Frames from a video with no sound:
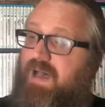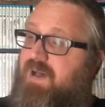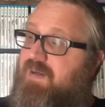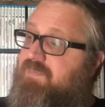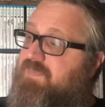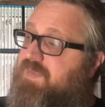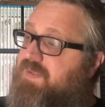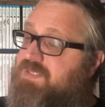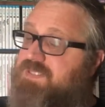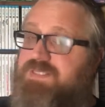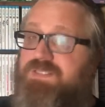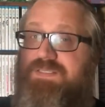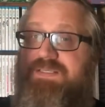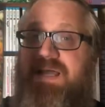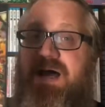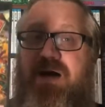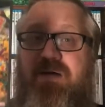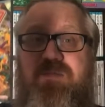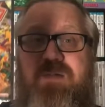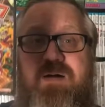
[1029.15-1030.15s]
This is
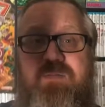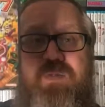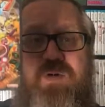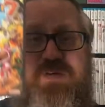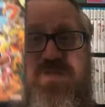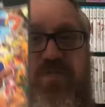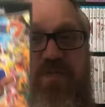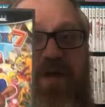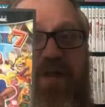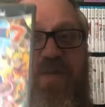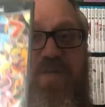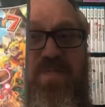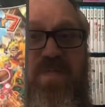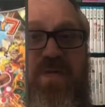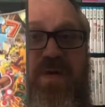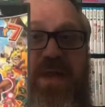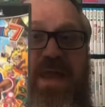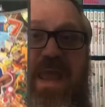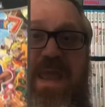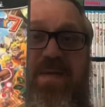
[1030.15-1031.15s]
now my most valuable
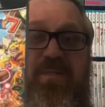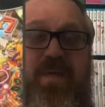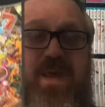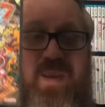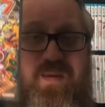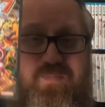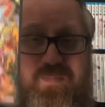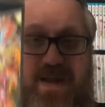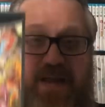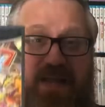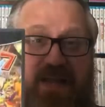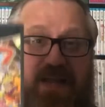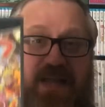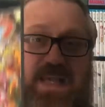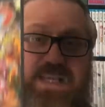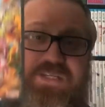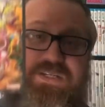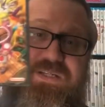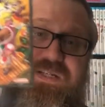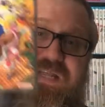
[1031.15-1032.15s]
game in my collection that I